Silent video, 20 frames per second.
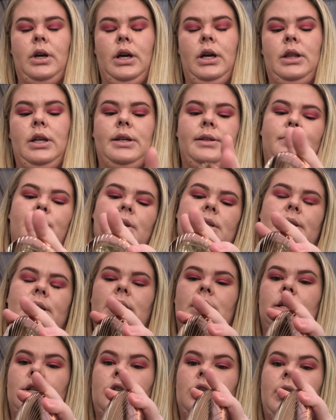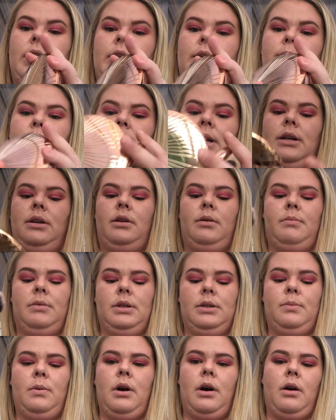This one's in the shade medium
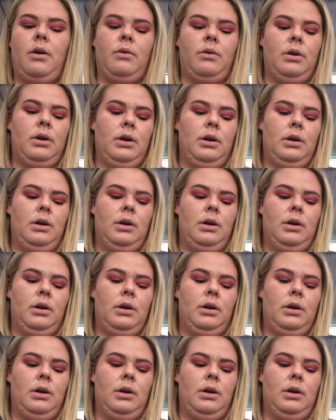as well.